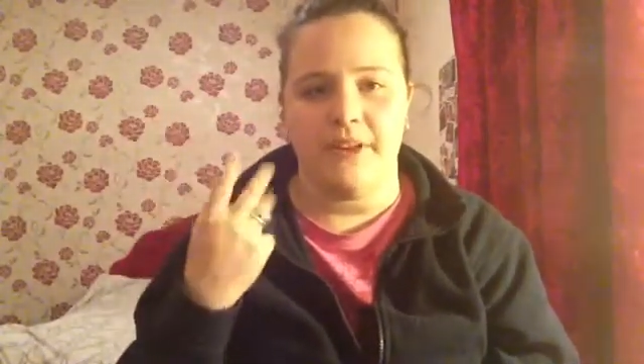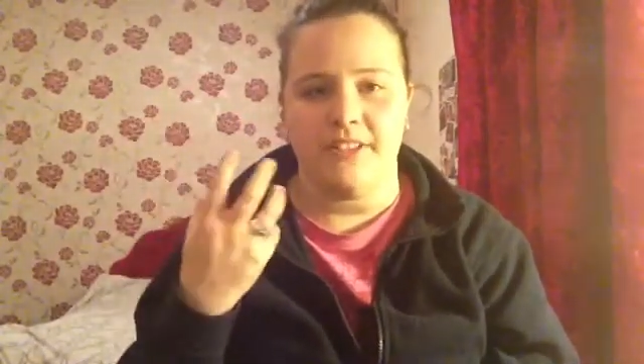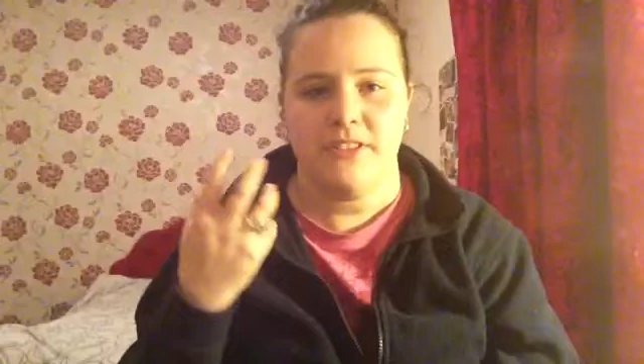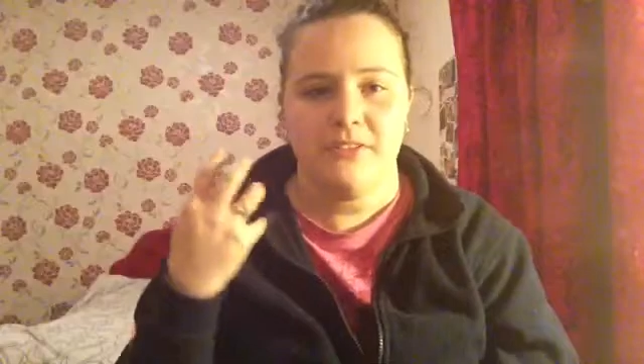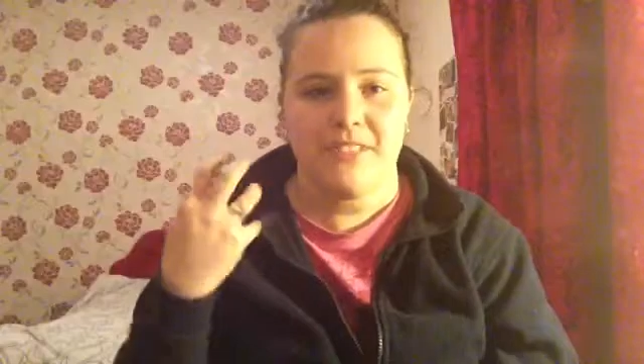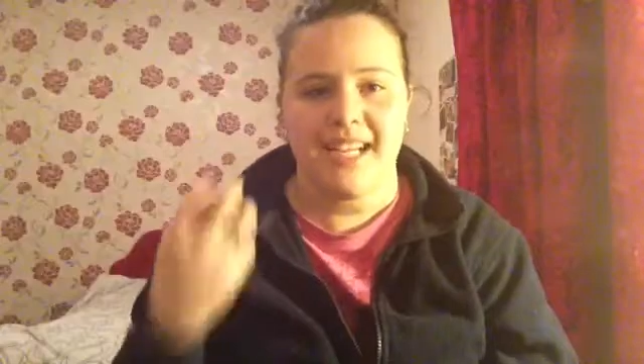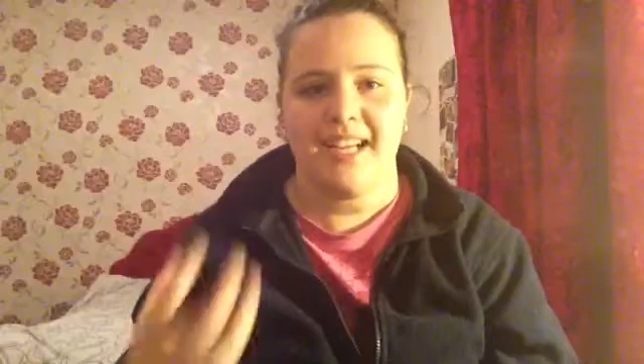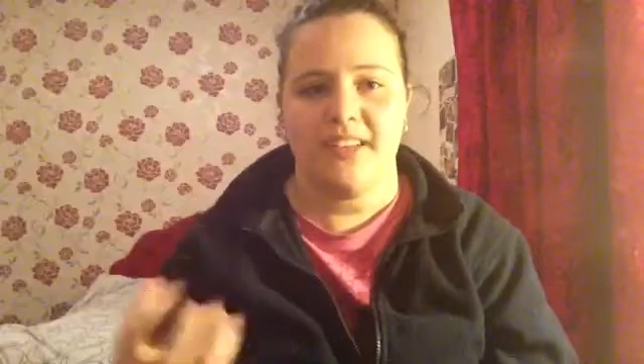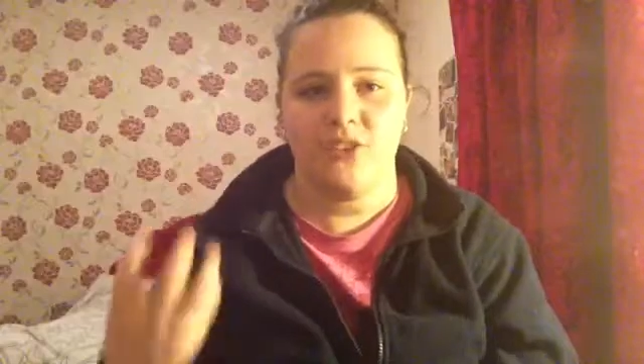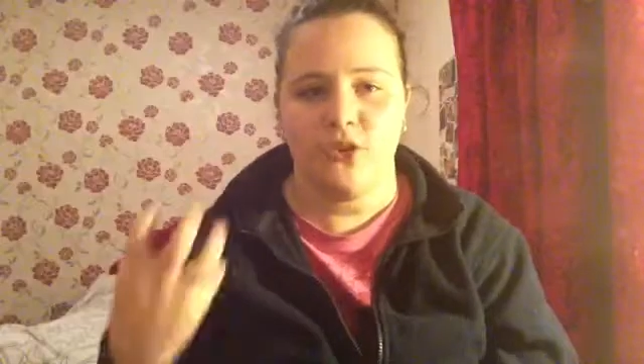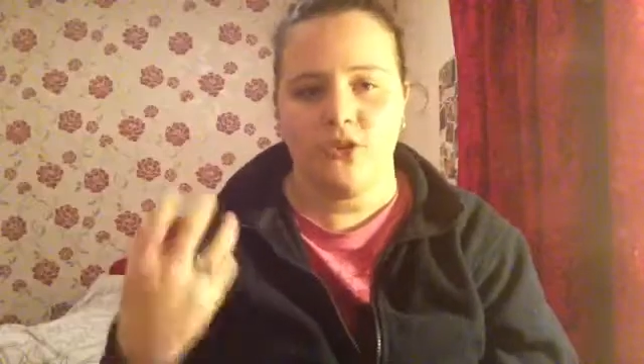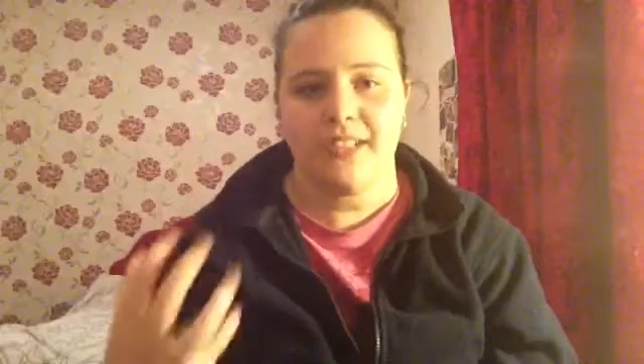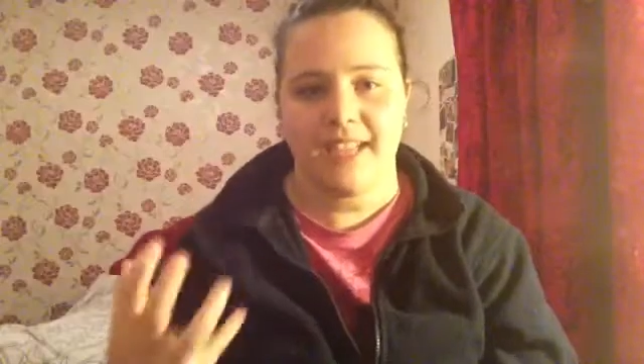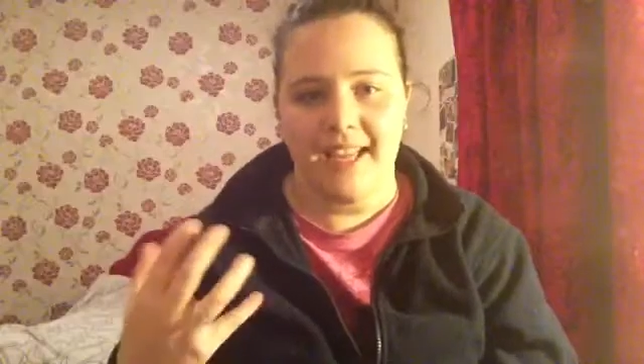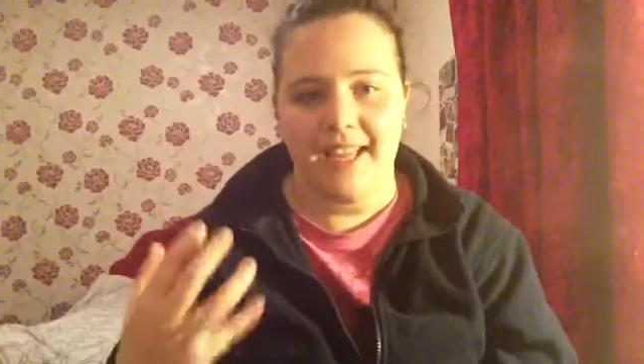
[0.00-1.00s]
and you
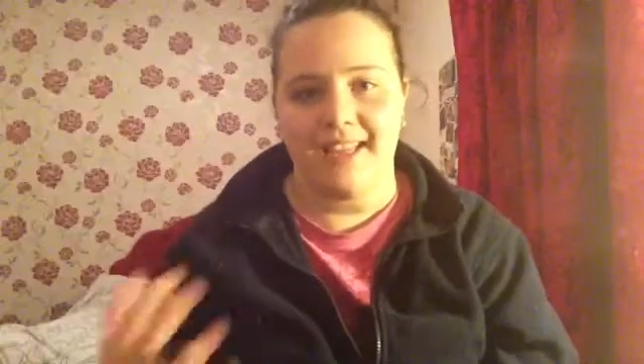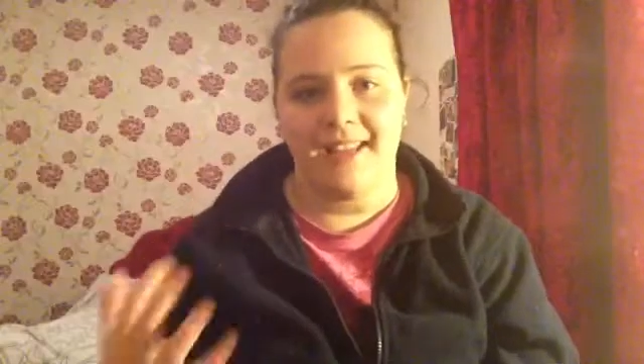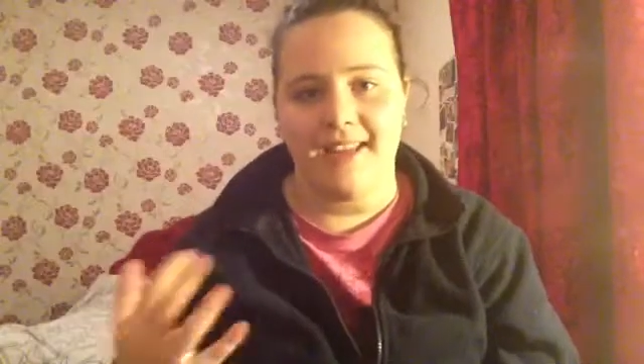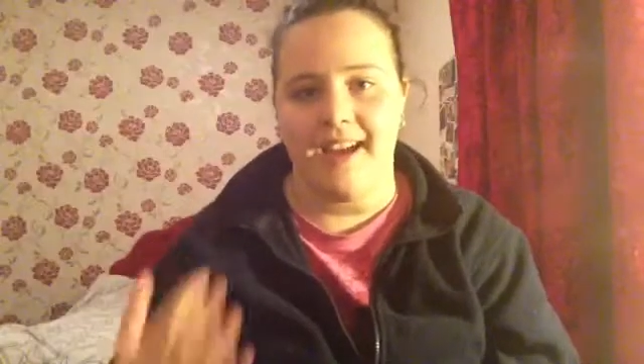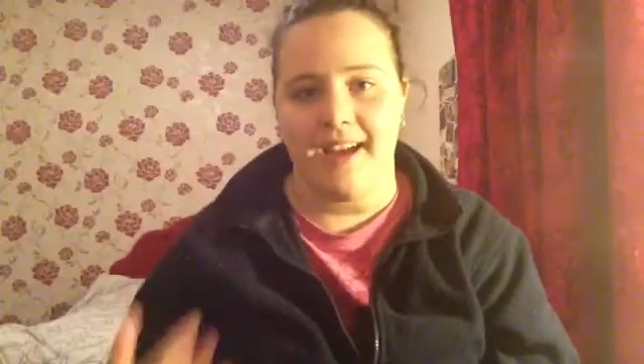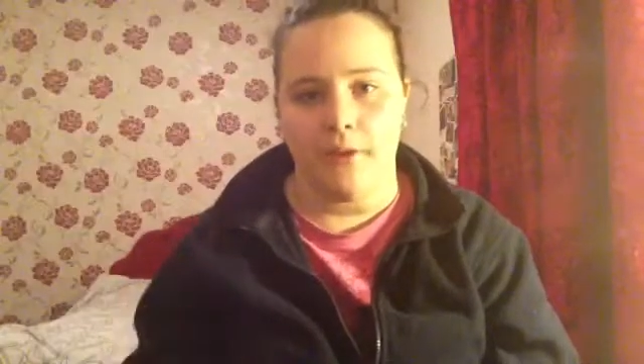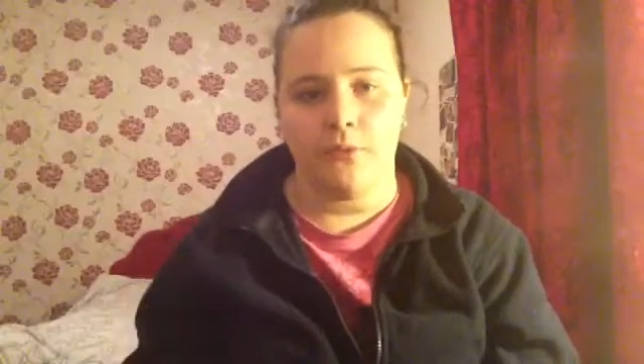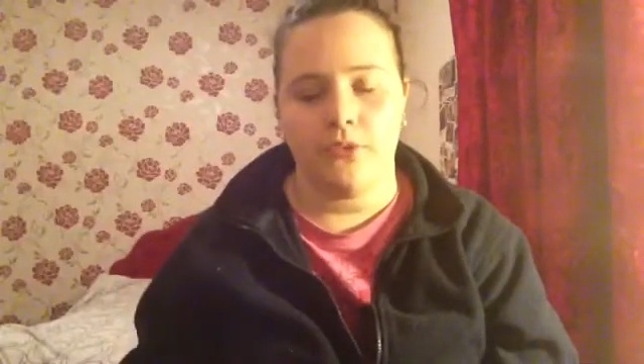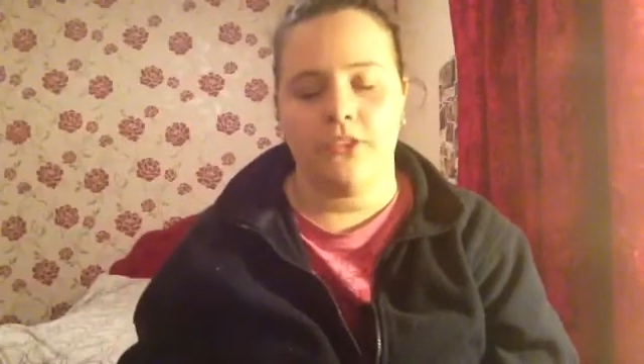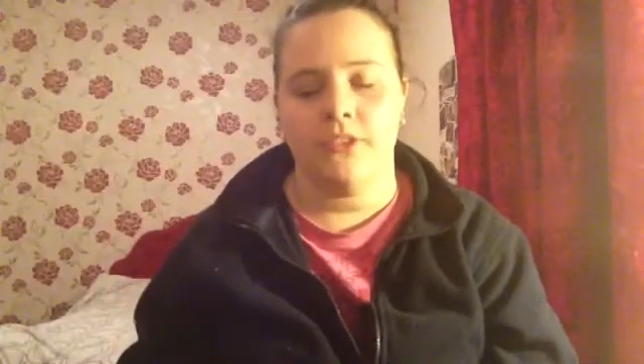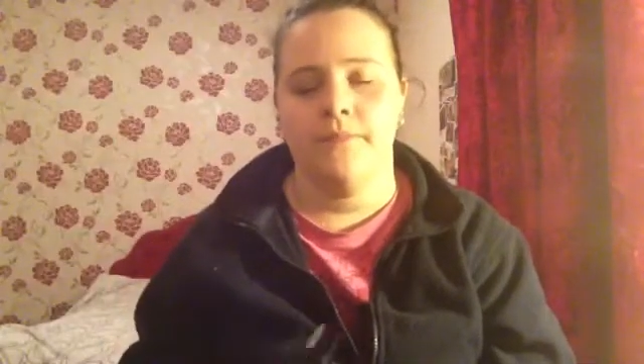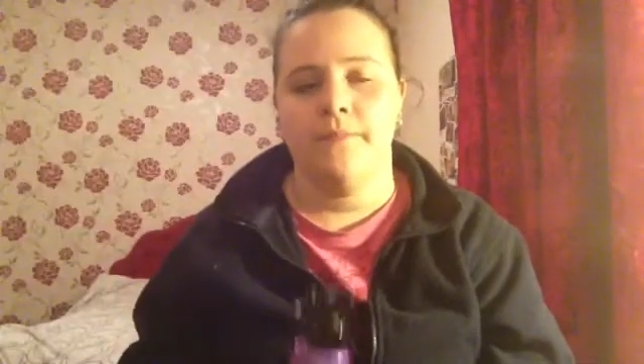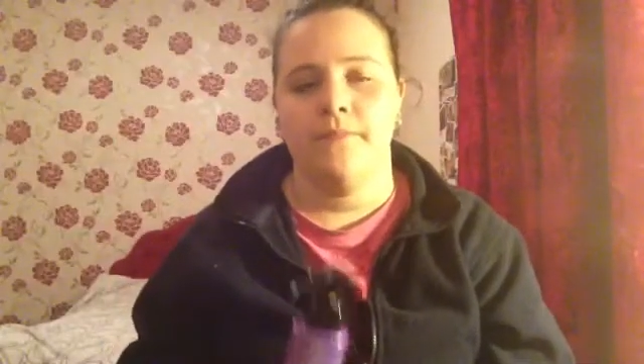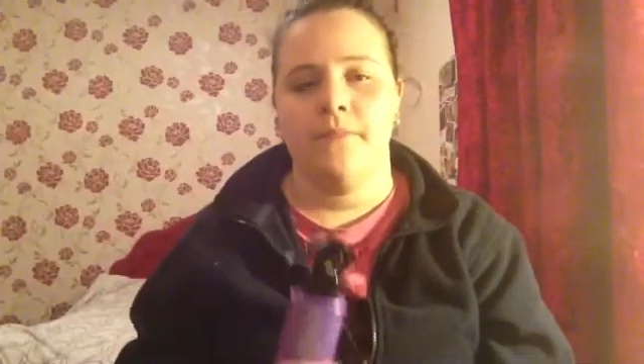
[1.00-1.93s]
cannot get it out.